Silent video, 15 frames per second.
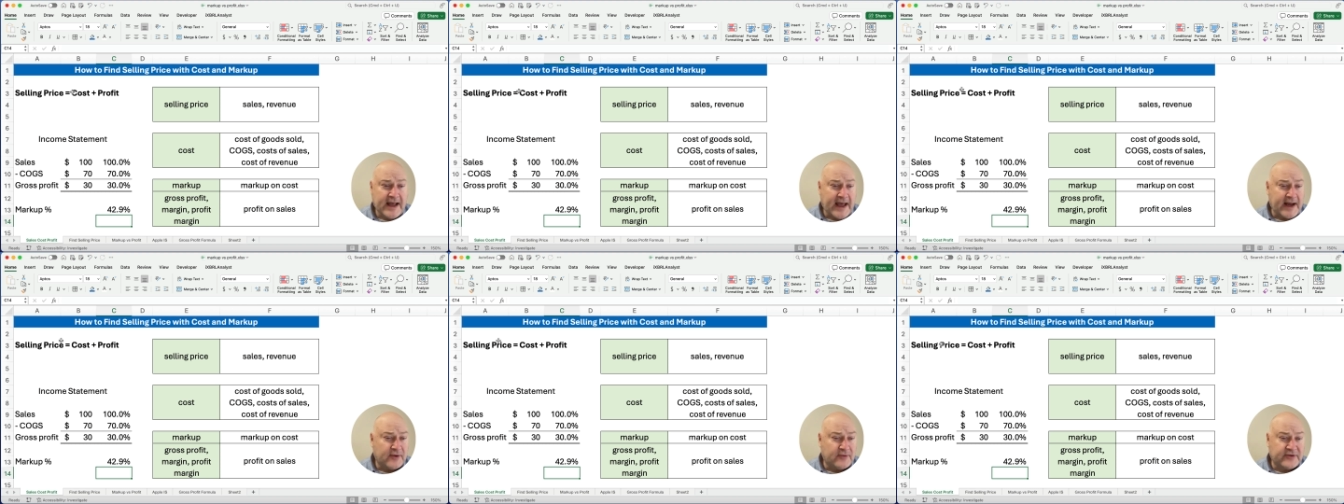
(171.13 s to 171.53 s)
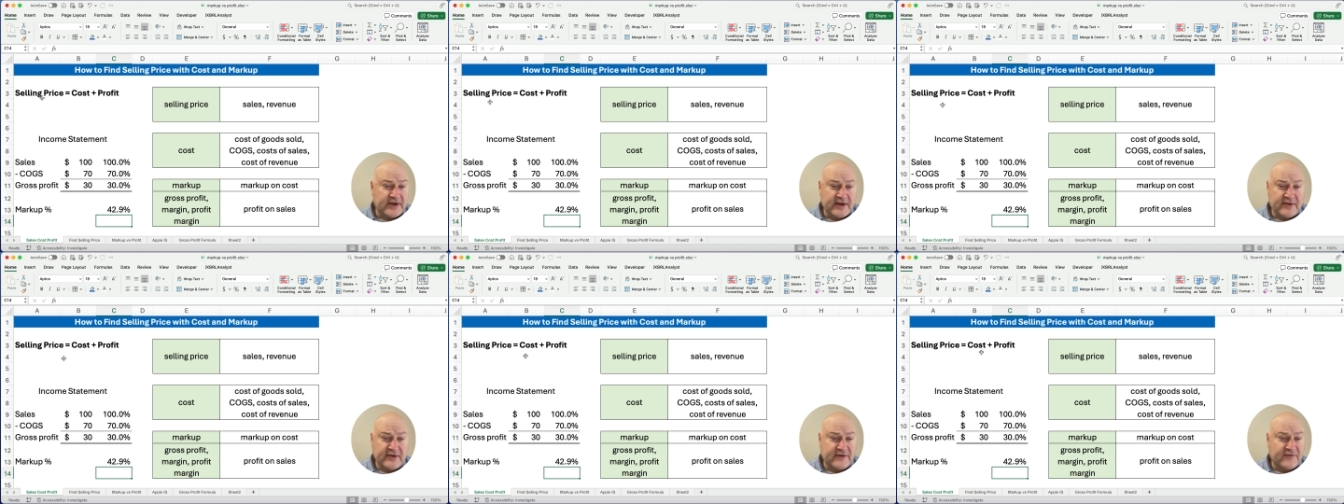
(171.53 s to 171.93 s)
I don't
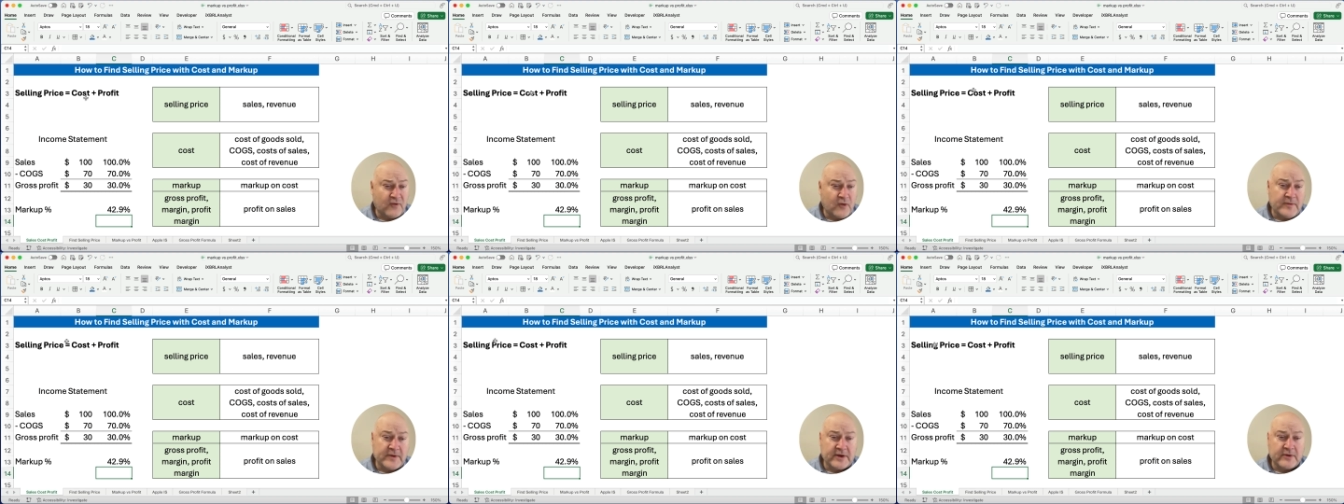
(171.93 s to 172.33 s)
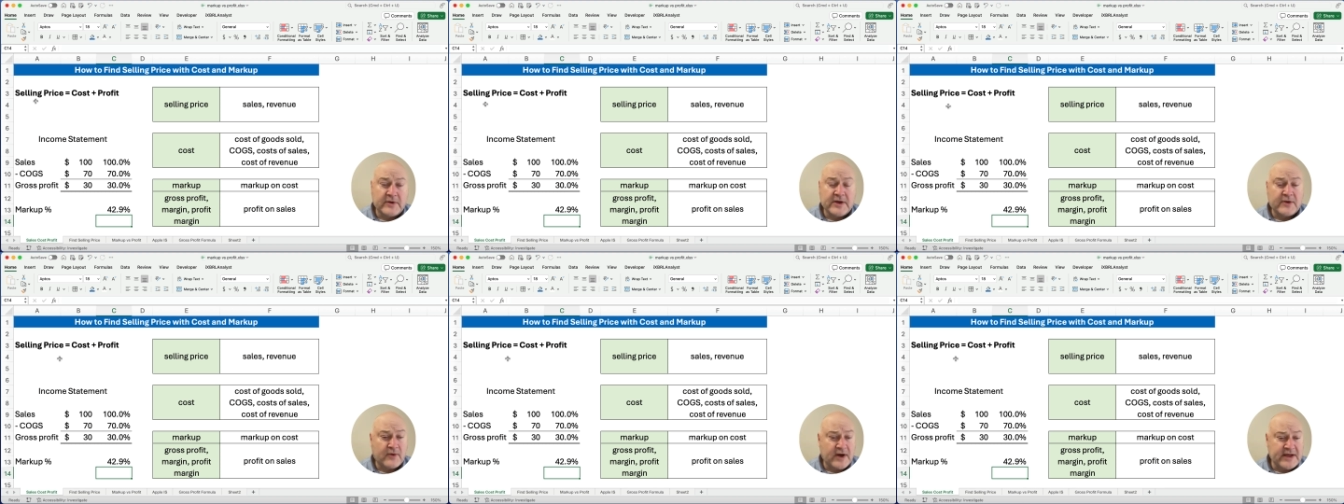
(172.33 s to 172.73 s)
take this formula and
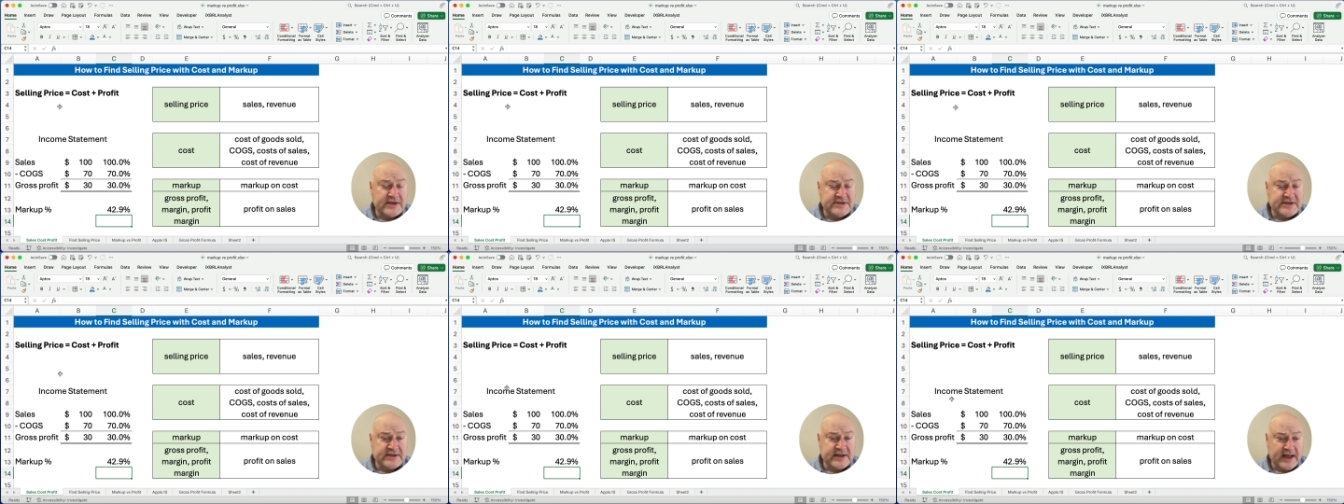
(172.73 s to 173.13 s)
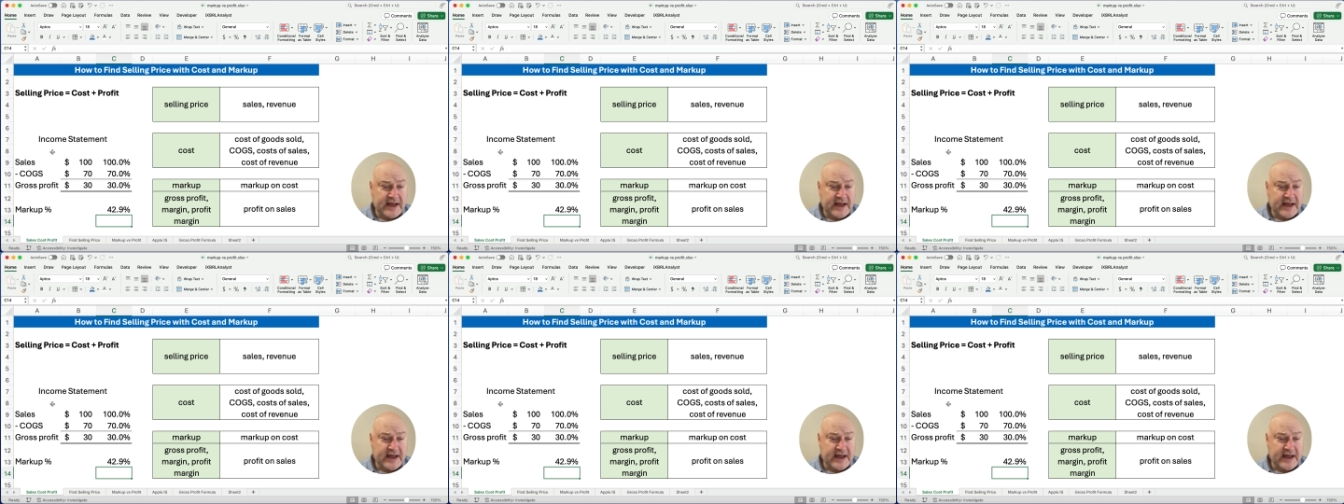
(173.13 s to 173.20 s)
rearrange it.